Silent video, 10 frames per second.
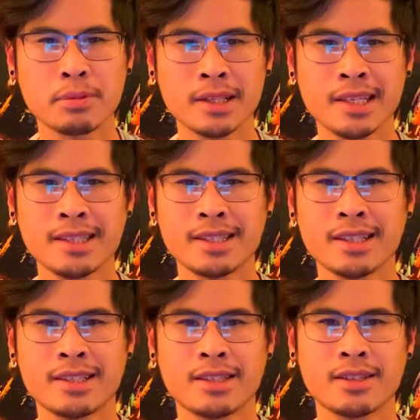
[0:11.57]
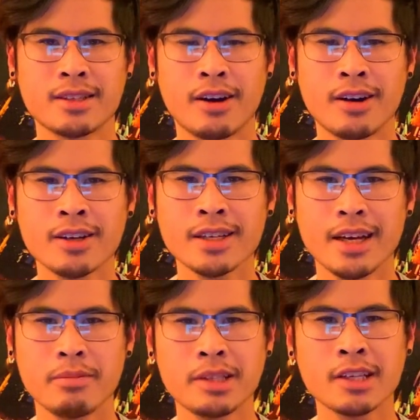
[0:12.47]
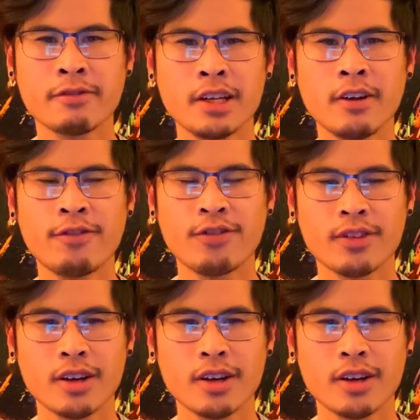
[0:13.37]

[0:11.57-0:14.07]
released this song and music video